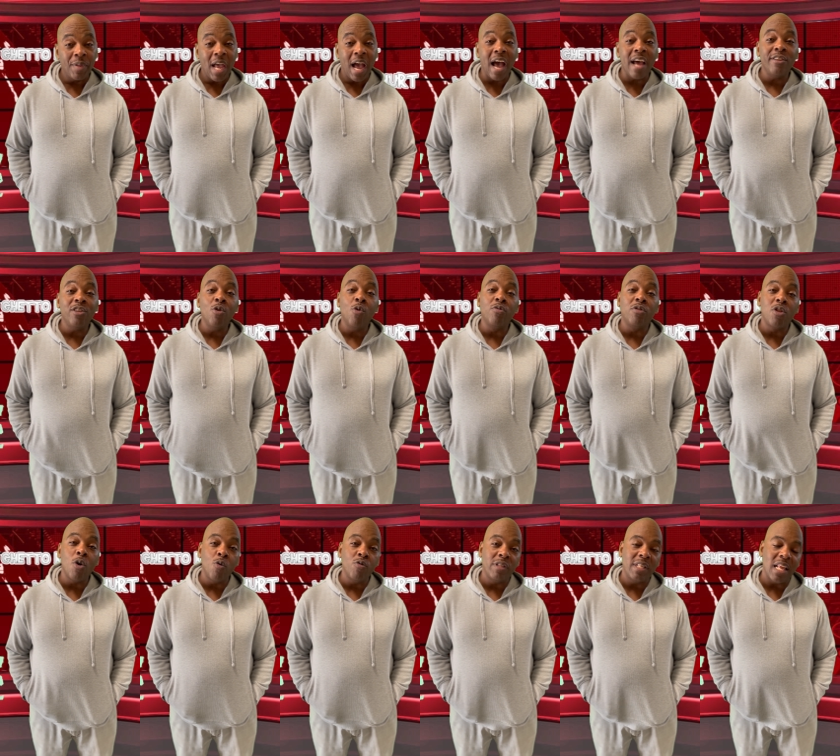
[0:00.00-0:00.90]
I know
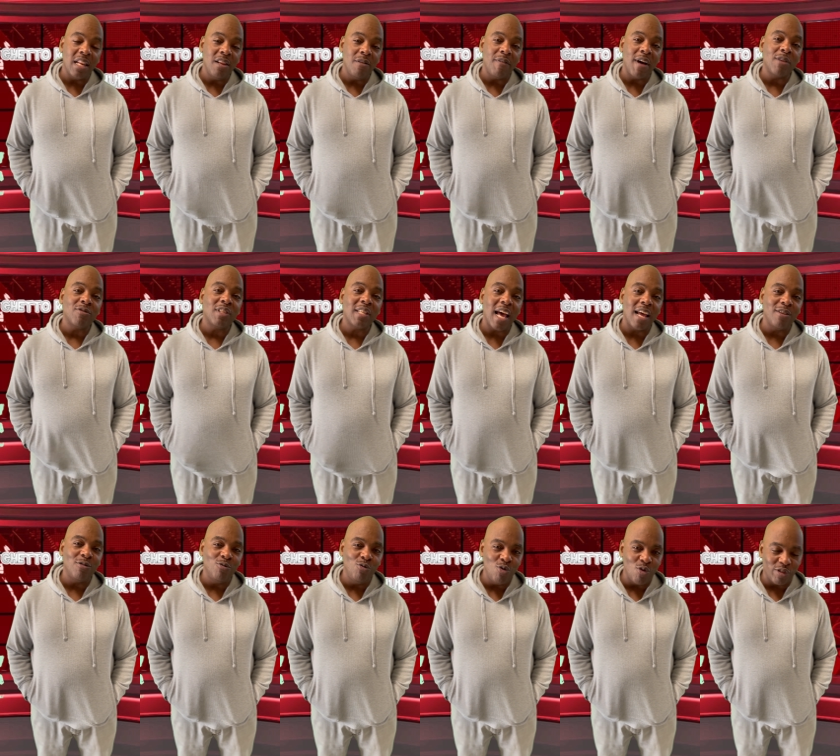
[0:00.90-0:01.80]
those that live outside
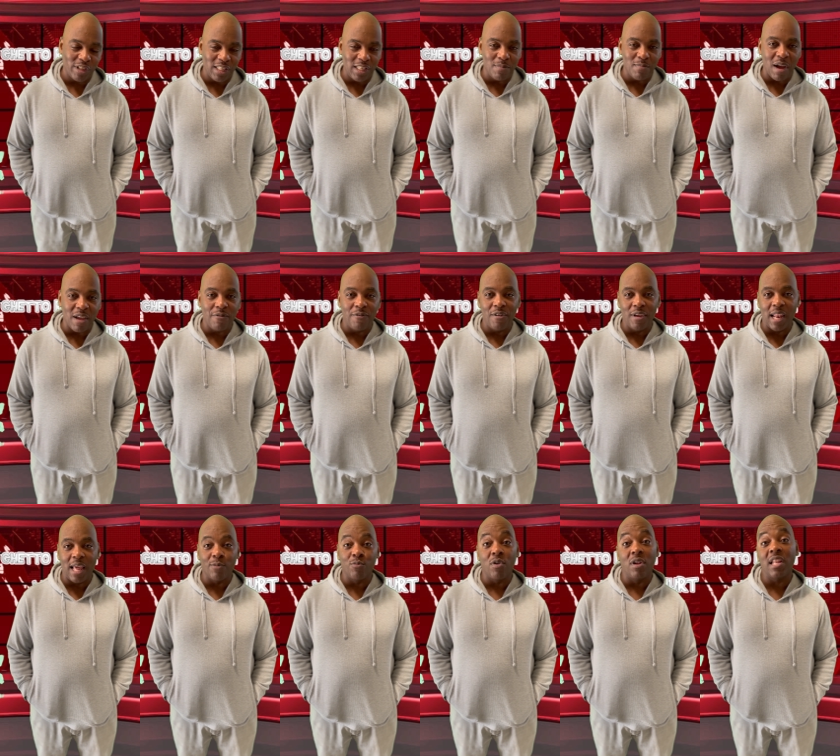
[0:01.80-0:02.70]
of New York City might feel
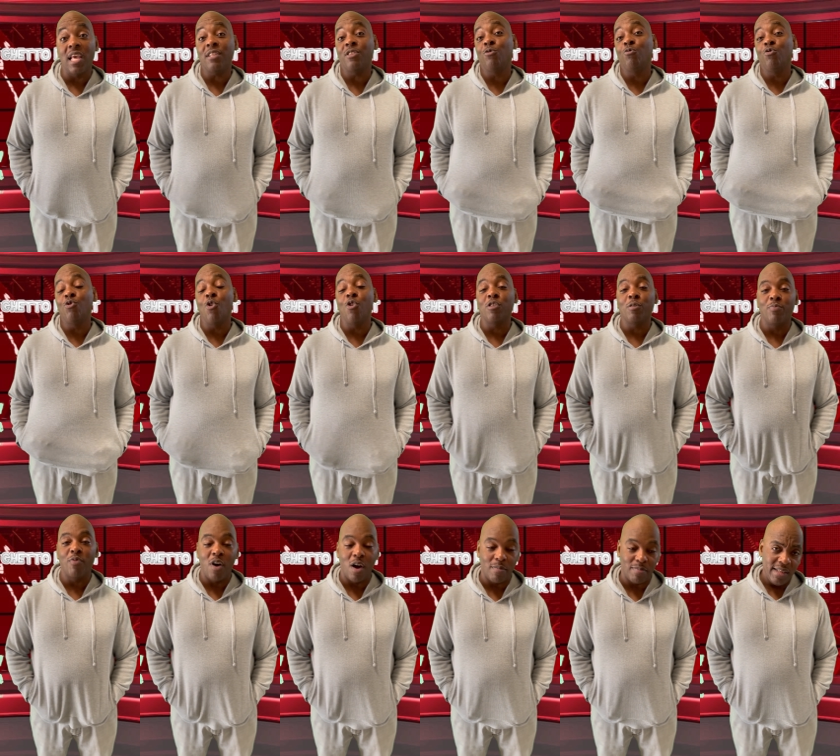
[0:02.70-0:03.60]
like, well, that's New York's
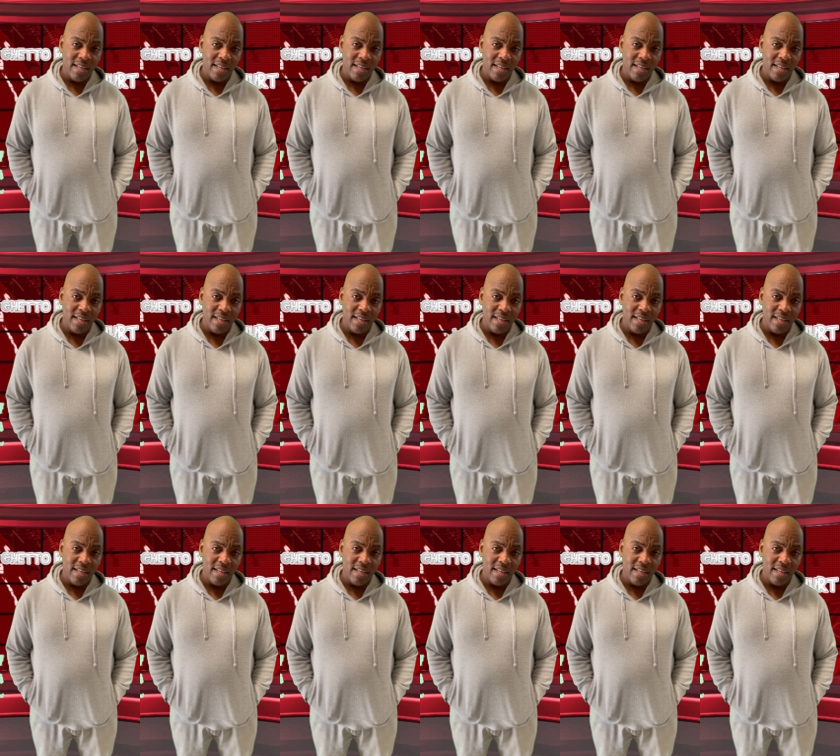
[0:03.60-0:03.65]
problem.